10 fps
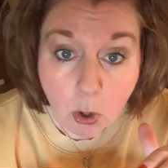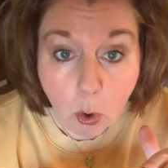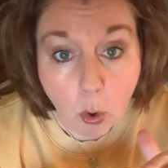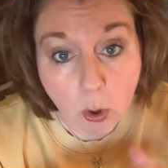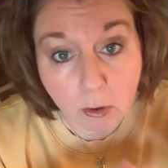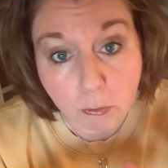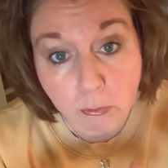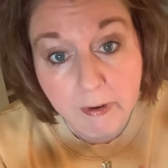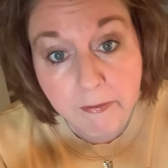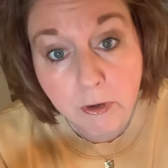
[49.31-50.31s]
or a
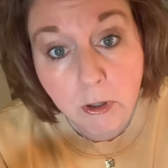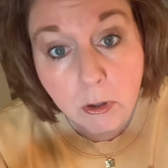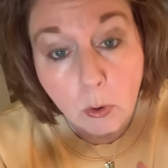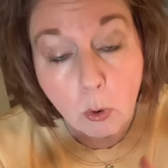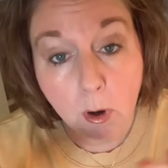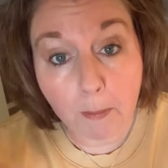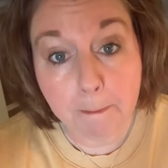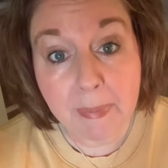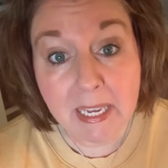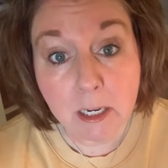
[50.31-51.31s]
river or a
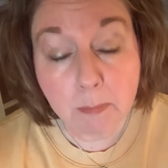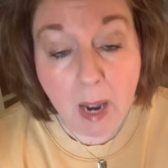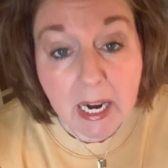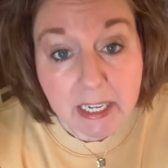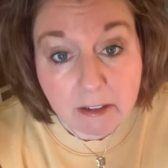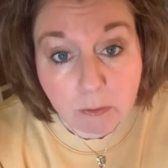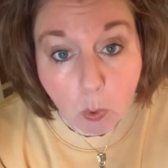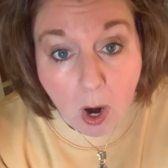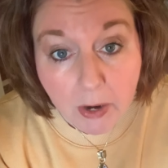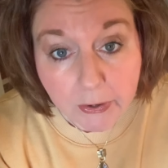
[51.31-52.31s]
big body of
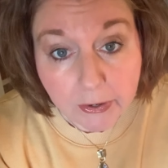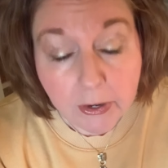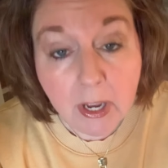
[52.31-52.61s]
water.